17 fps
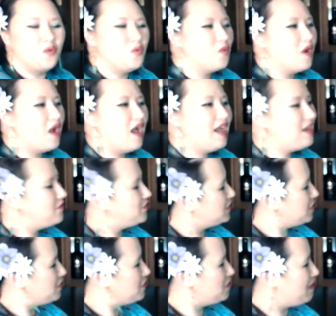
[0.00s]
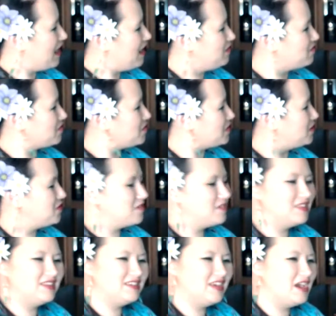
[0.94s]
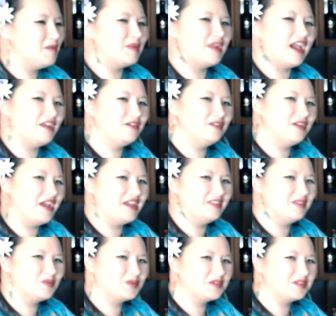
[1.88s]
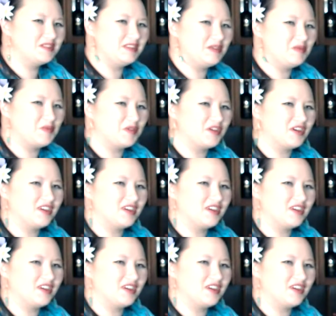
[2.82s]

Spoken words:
I have to go to the bathroom and you're in the tub and I don't know how this works anymore.